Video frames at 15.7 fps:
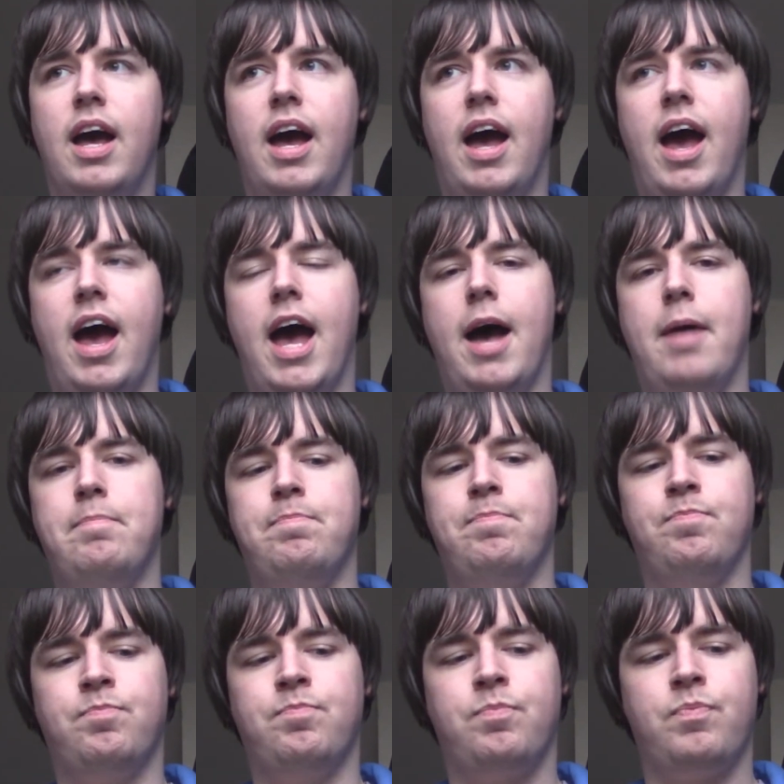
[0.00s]

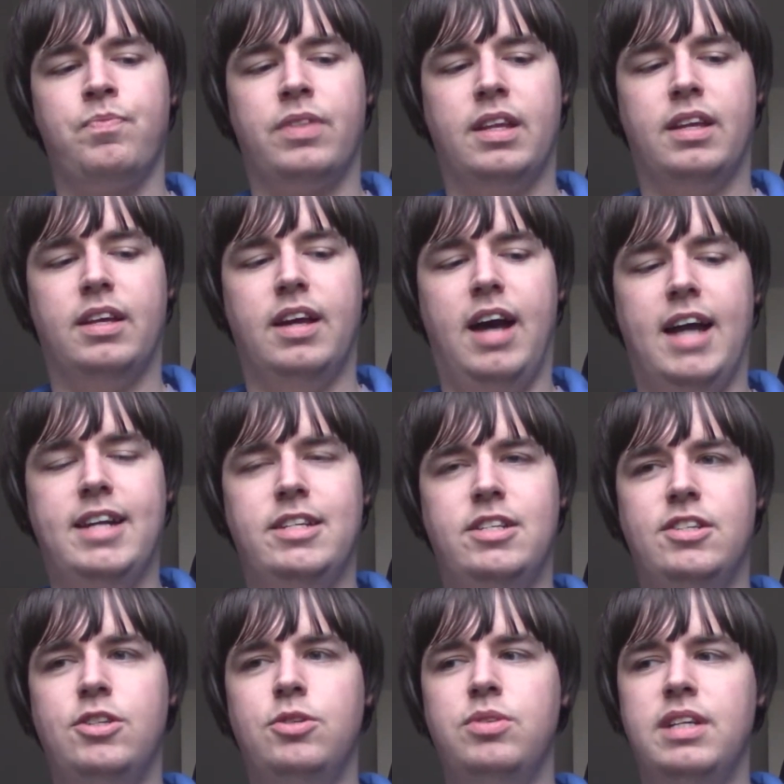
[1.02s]
Um, and
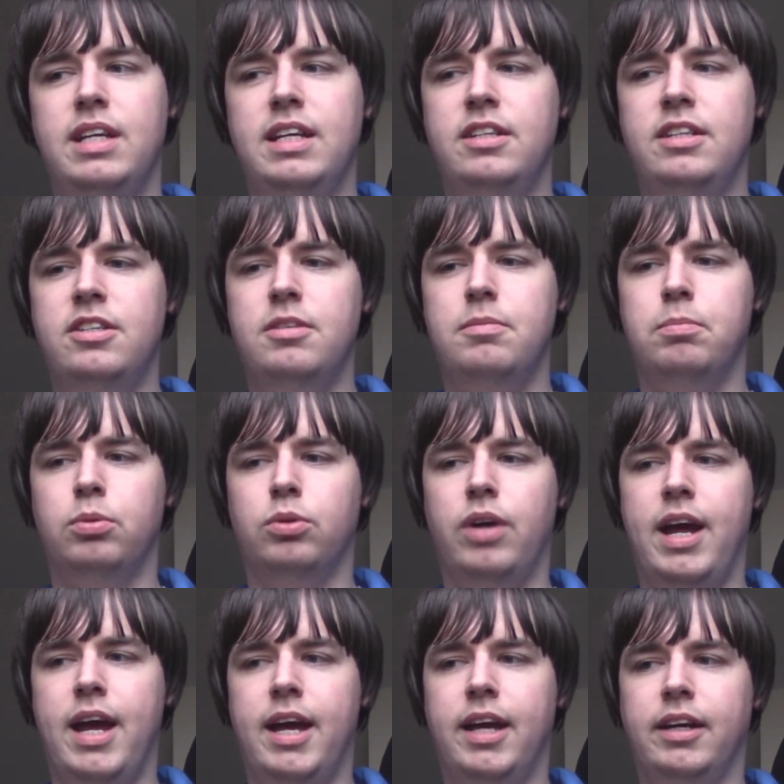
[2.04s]
you need to
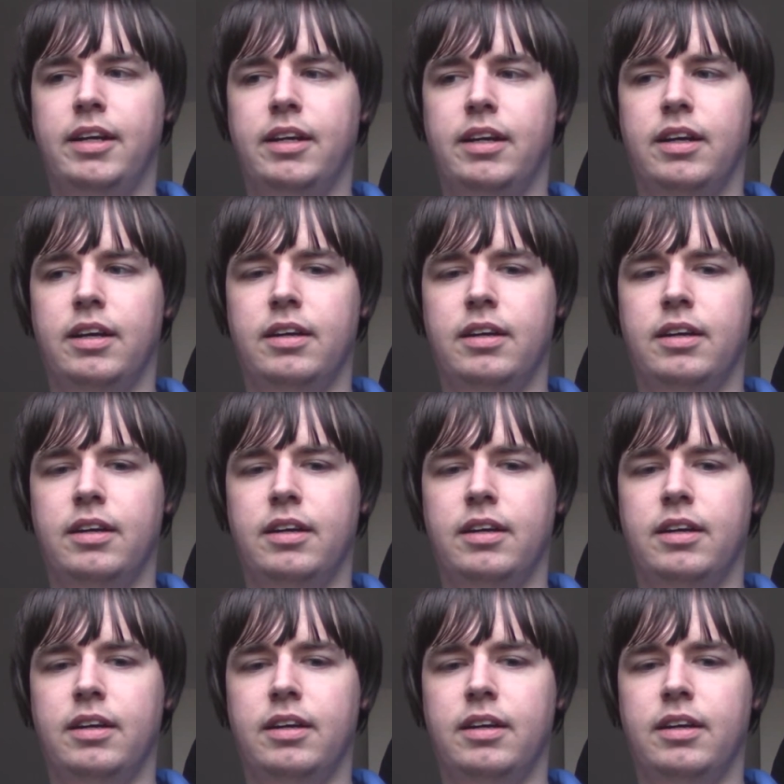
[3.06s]
bring,